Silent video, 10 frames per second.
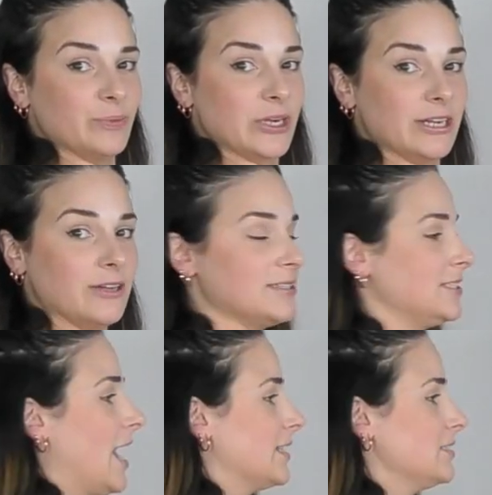We're gonna go to
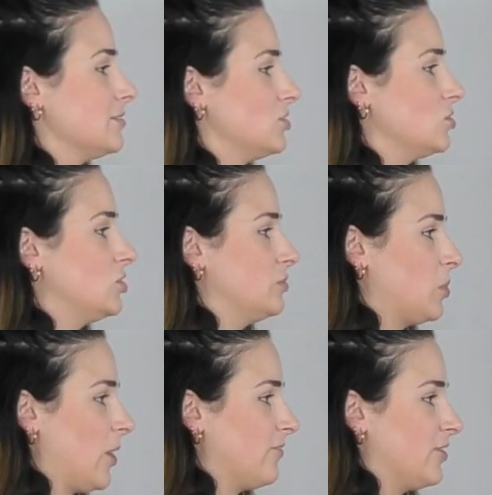10, so do 2
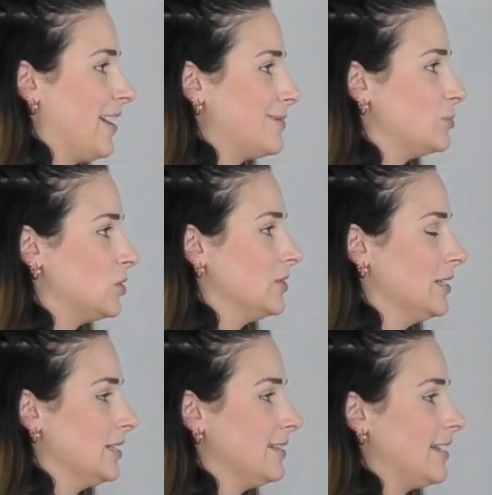more if you're able.
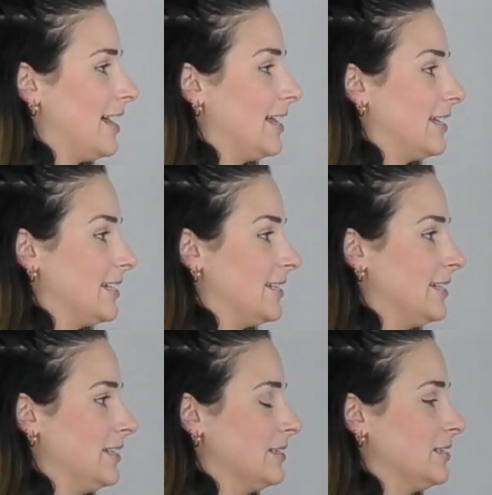
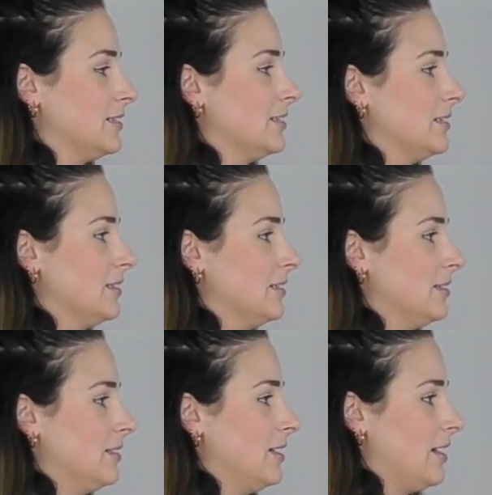9
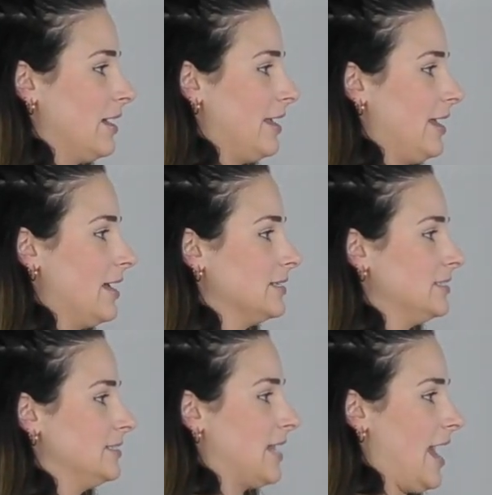
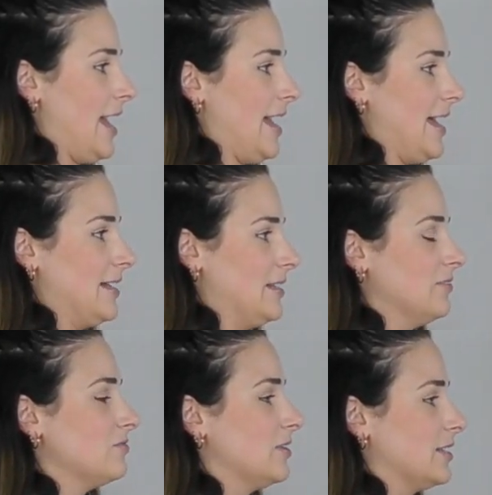and
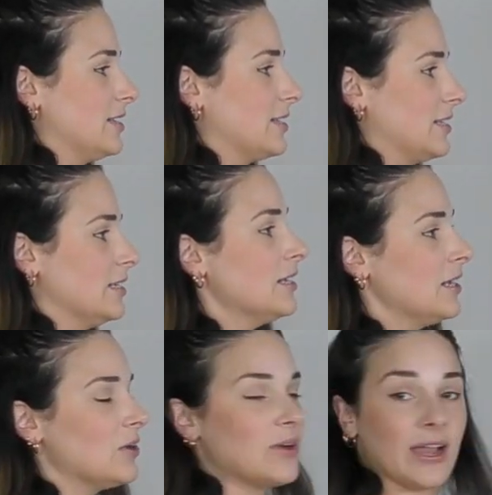10. Very good.
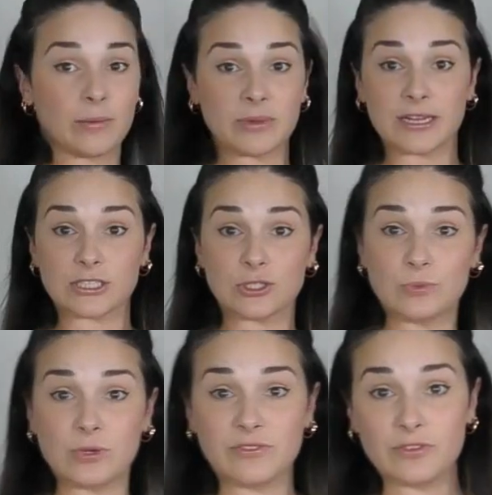Okay, I'm gonna
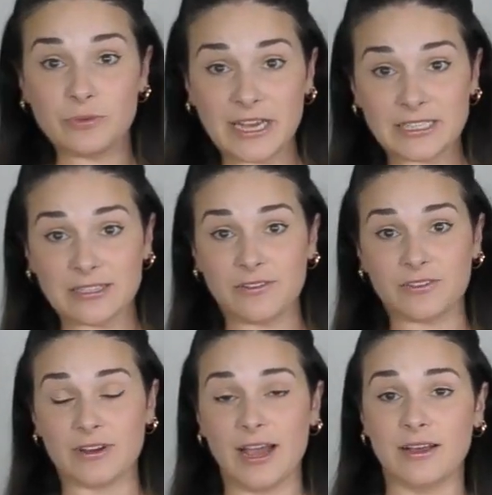swivel myself
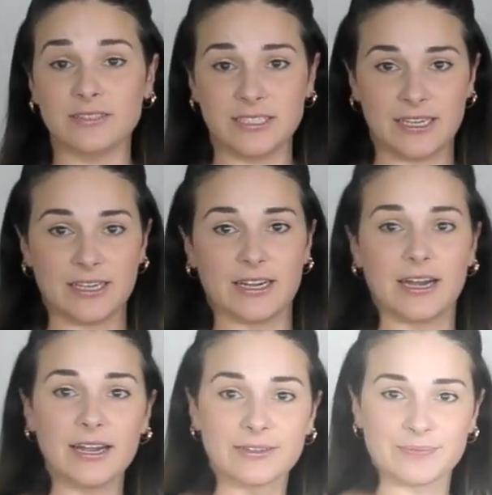around
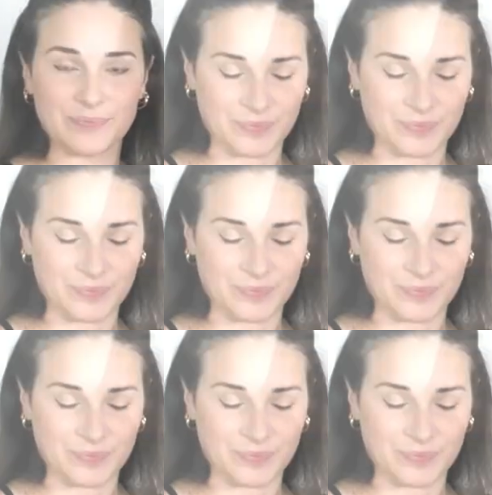here.